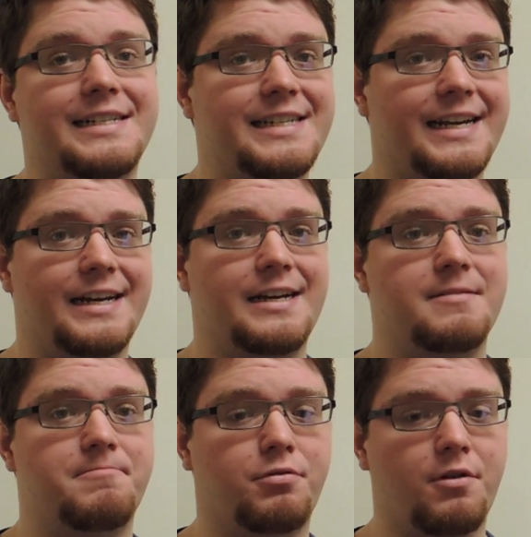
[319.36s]
that second
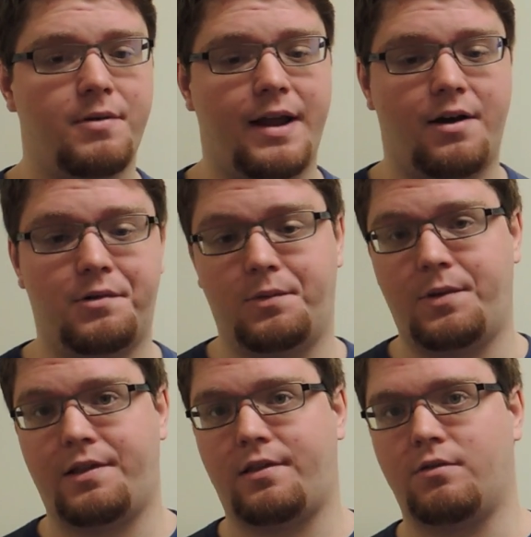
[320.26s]
pronoun
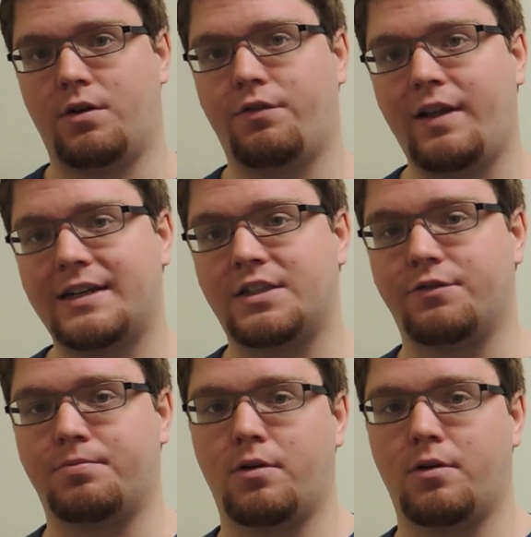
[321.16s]
with the reflexive